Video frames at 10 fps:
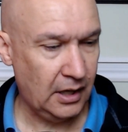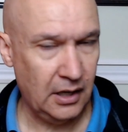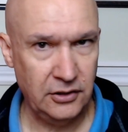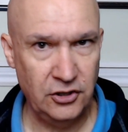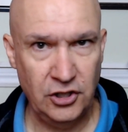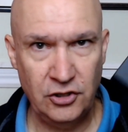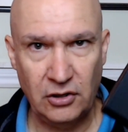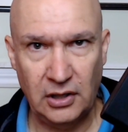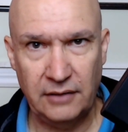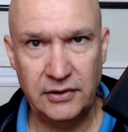Ginger
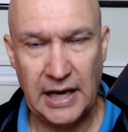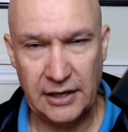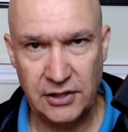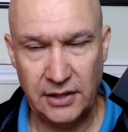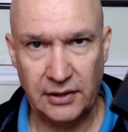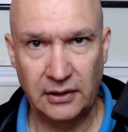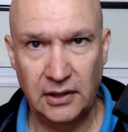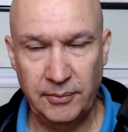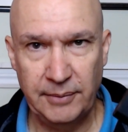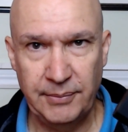Lover actually has a
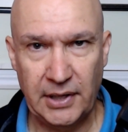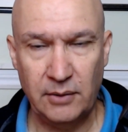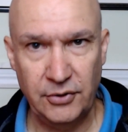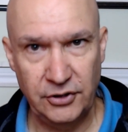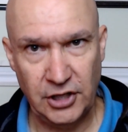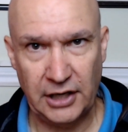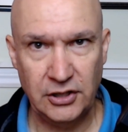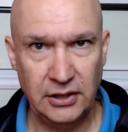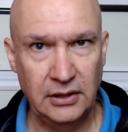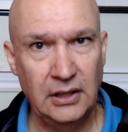little bit better
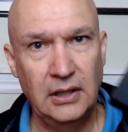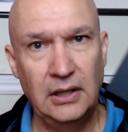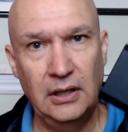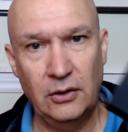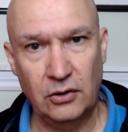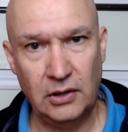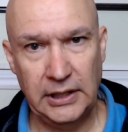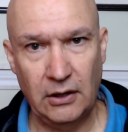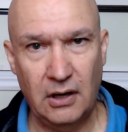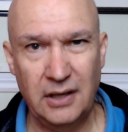projection early
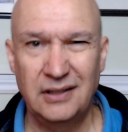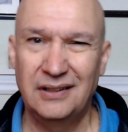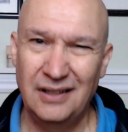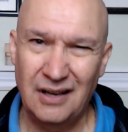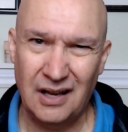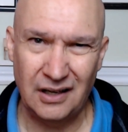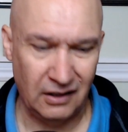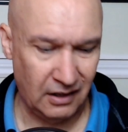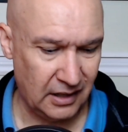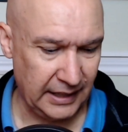on. Not a
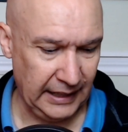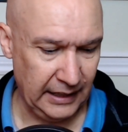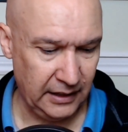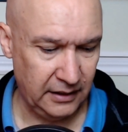lot in it.